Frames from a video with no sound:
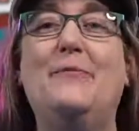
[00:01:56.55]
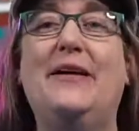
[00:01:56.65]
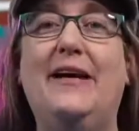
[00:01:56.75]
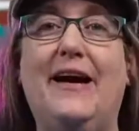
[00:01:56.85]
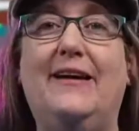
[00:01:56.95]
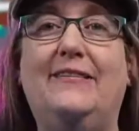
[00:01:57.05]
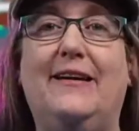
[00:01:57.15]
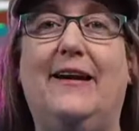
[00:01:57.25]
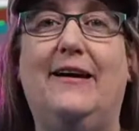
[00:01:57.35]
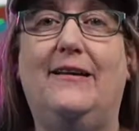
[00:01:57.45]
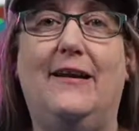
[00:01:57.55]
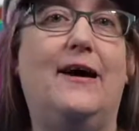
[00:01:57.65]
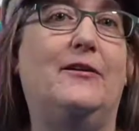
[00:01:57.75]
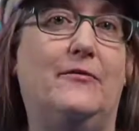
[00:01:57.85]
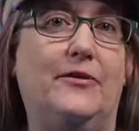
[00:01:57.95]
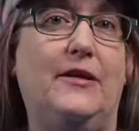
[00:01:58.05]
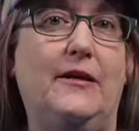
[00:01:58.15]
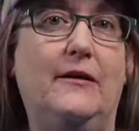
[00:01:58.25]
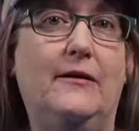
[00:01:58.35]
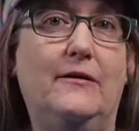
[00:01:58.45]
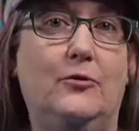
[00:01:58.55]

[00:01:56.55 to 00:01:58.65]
it has a lot of the